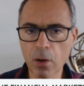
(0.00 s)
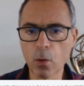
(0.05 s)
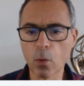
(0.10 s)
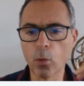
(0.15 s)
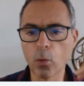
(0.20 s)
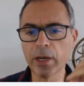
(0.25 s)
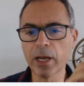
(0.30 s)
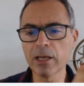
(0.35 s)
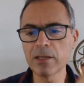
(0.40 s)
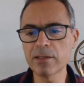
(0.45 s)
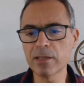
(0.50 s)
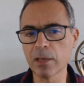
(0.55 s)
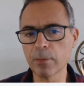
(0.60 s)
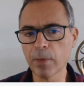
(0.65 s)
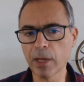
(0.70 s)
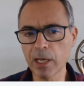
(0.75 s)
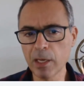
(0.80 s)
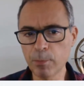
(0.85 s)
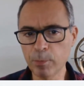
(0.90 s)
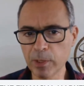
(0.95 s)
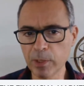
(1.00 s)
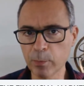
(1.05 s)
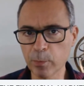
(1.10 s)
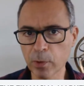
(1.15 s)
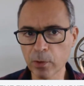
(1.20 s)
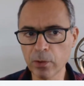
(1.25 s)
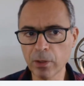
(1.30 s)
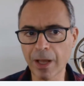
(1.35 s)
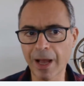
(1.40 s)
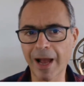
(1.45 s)
When I say many
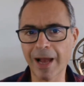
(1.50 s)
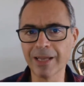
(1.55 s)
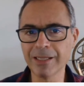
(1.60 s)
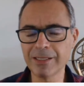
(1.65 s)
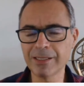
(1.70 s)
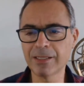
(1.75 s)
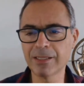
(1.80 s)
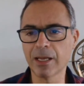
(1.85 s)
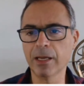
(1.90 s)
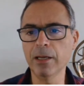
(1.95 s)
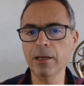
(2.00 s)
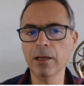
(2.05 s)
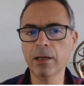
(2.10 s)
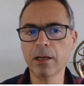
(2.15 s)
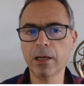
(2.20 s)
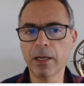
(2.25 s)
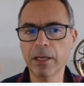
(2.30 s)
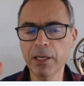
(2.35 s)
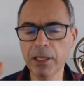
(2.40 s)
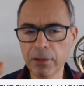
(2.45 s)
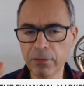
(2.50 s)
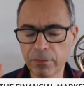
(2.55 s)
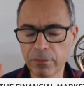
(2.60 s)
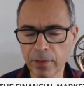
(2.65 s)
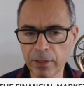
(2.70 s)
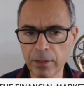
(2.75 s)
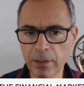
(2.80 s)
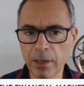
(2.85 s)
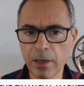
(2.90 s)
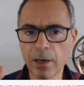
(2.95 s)
people, I say
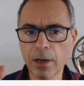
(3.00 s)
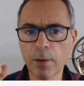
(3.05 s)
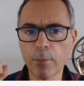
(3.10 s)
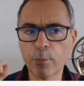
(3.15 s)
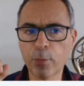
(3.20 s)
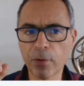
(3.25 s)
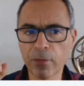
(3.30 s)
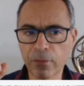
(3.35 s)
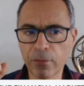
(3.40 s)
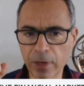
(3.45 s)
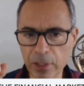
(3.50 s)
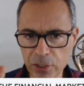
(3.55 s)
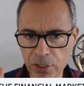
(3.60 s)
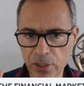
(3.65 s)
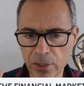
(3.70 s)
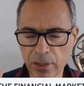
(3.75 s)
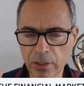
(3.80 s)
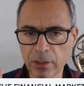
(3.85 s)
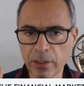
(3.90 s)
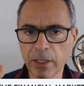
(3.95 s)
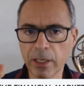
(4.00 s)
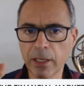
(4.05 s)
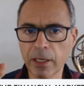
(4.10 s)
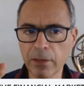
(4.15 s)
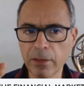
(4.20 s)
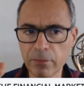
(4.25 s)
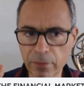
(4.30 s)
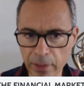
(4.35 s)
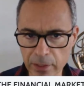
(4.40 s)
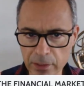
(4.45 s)
even professional
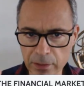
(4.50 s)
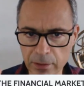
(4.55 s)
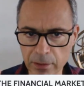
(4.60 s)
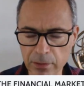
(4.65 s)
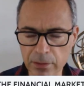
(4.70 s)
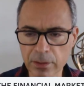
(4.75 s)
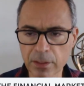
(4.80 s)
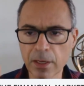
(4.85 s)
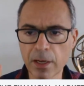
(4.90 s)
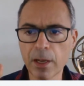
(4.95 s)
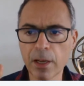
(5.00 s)
investors,